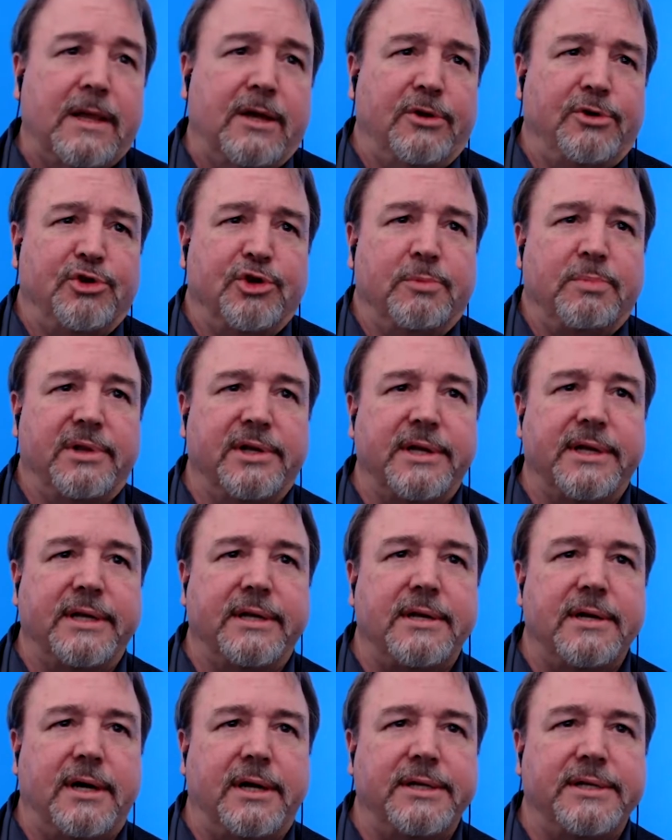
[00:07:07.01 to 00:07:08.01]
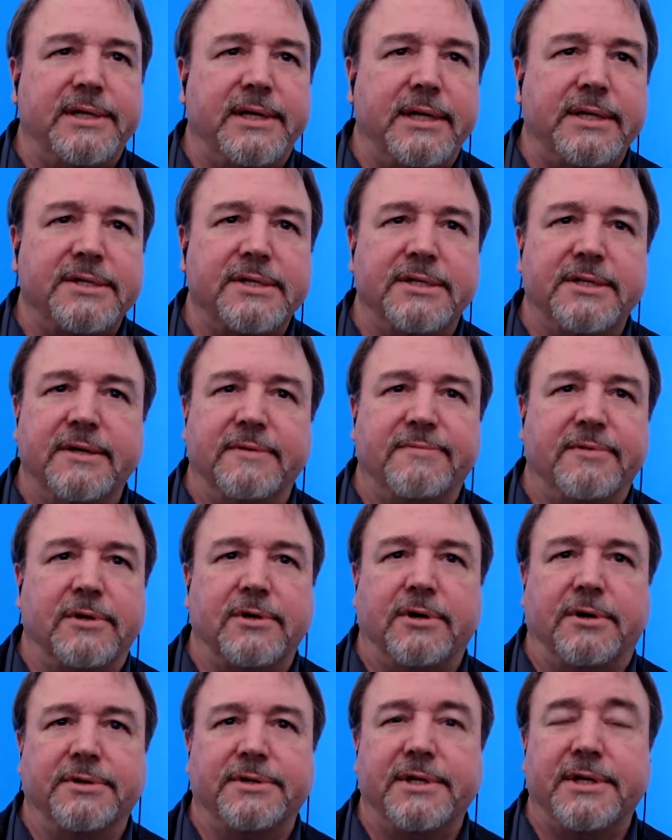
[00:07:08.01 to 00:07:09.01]
Duplicate content's
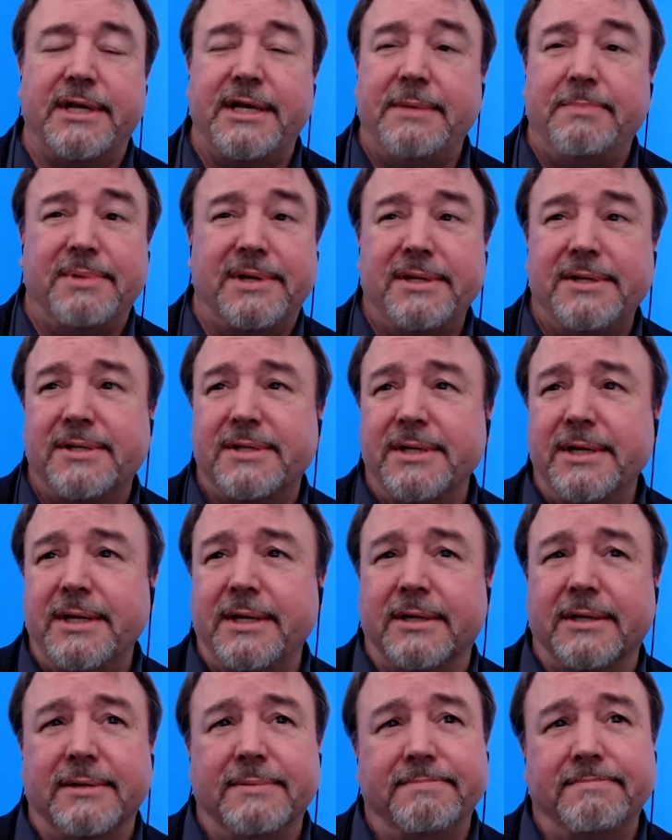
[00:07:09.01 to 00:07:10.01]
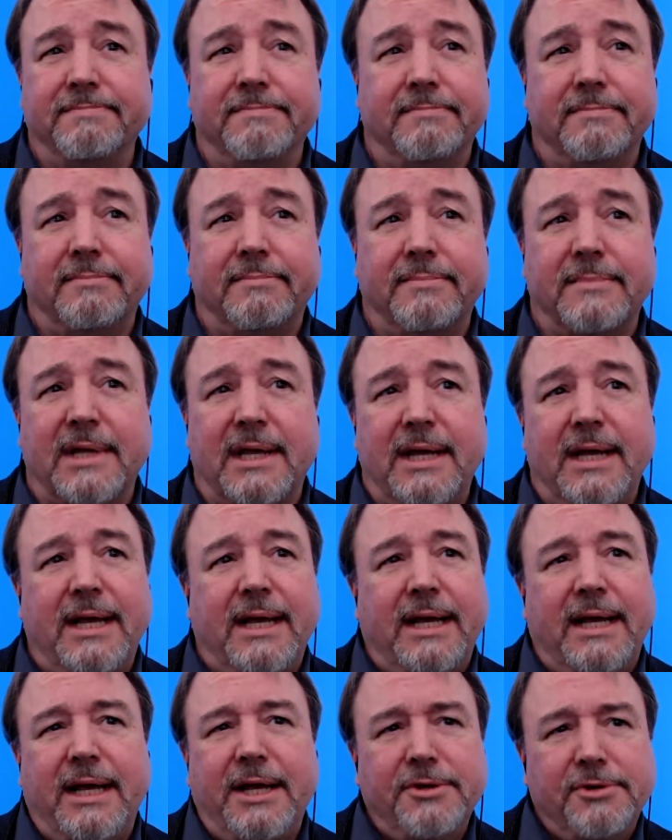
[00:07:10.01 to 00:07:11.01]
difficult to keep in sync.
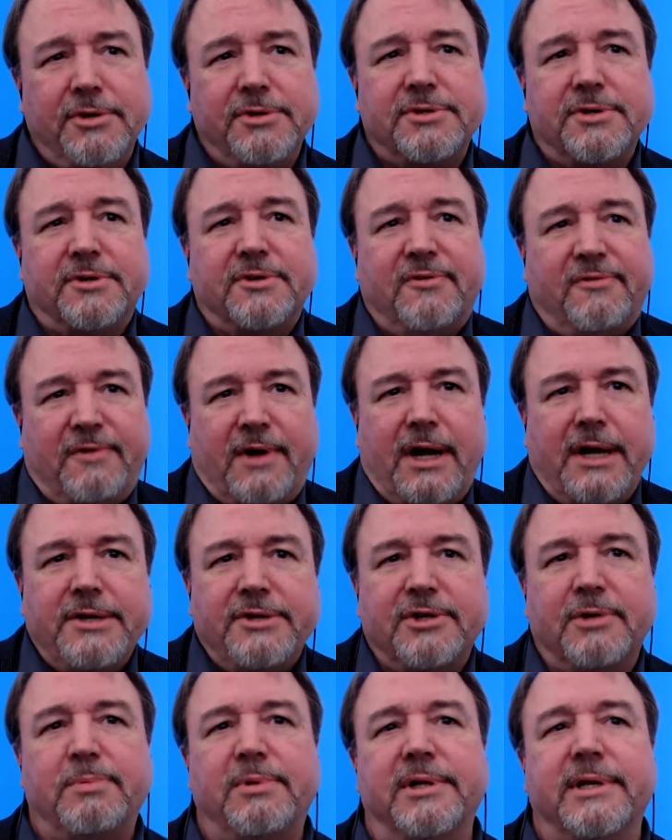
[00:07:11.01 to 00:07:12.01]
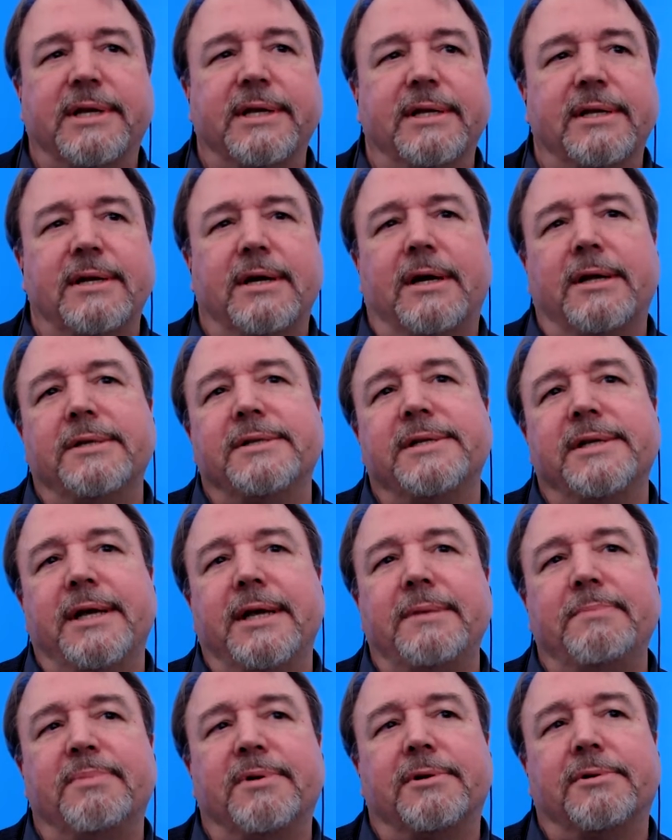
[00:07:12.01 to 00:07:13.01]
And users find duplicate
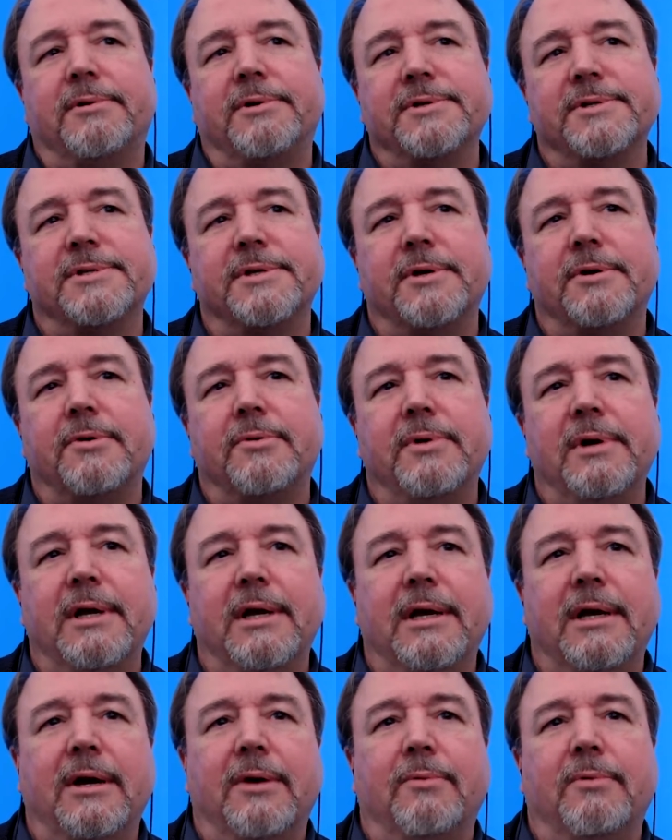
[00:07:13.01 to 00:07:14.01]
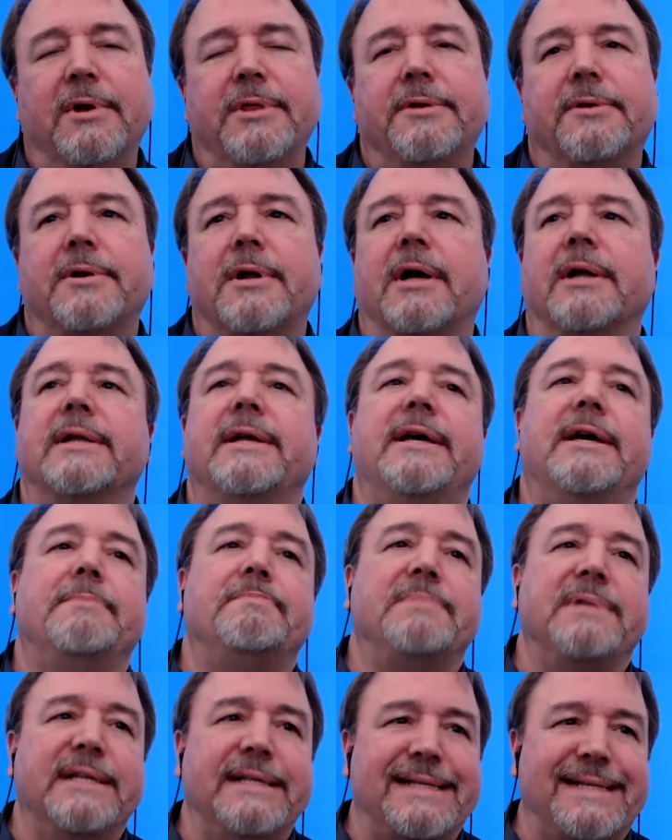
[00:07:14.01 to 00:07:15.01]
content, but also when they're not
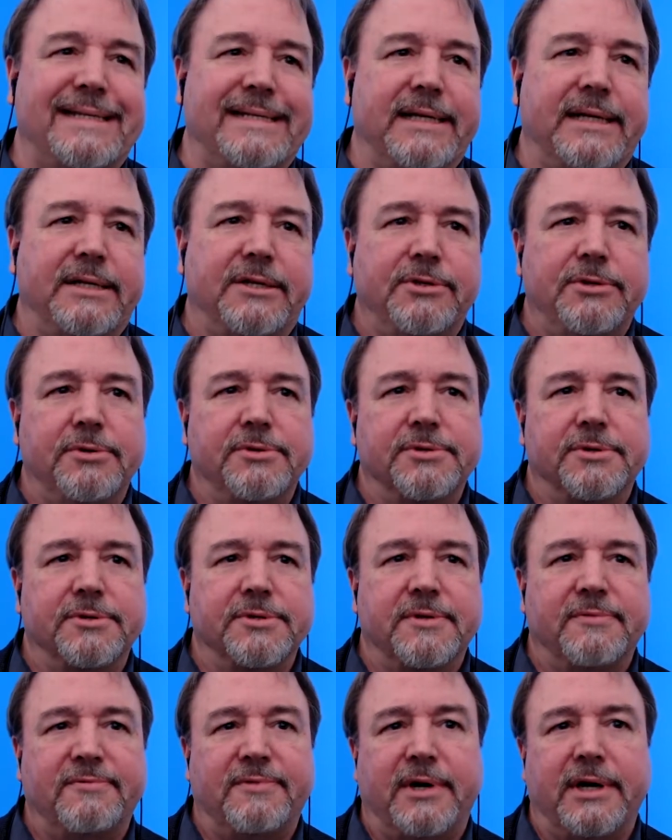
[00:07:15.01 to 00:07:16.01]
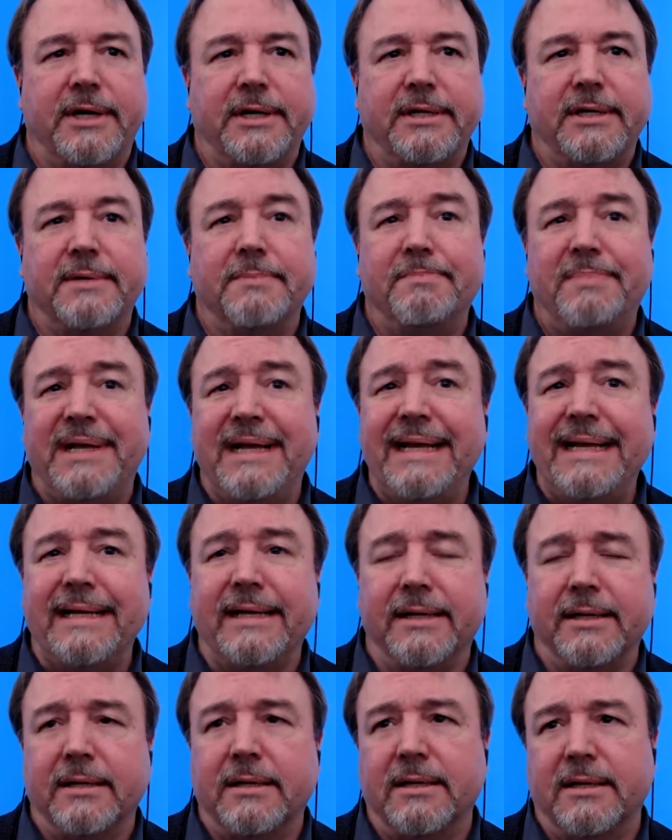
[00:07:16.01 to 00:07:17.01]
kept in sync, users find
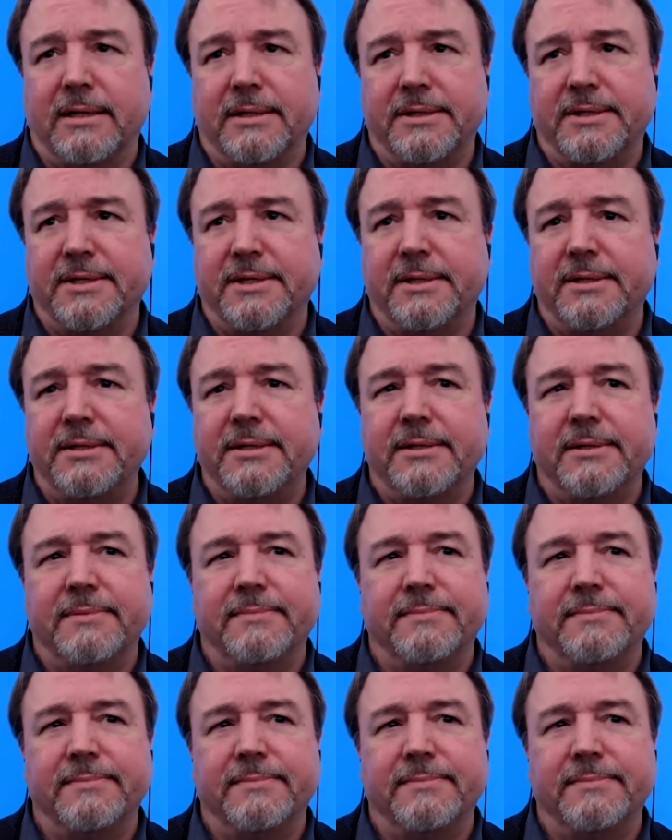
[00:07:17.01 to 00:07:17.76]
competing content.